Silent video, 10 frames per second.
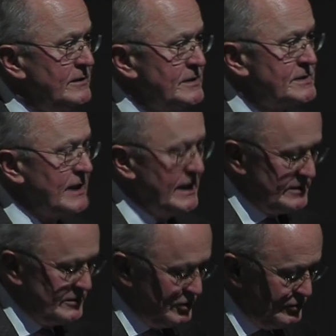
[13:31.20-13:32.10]
The
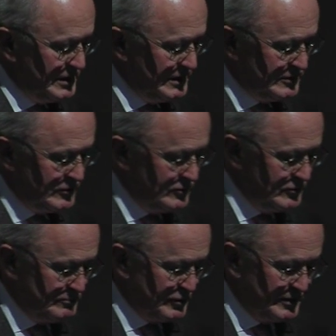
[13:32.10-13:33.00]
state duty
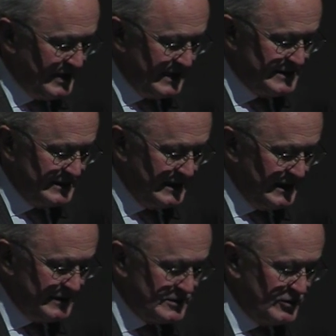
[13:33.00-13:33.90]
to protect
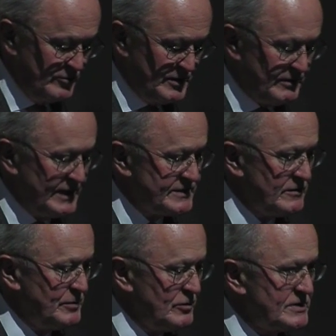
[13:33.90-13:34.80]
against human rights
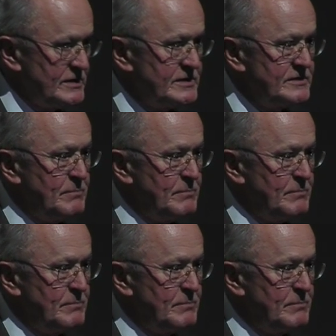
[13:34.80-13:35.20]
abuses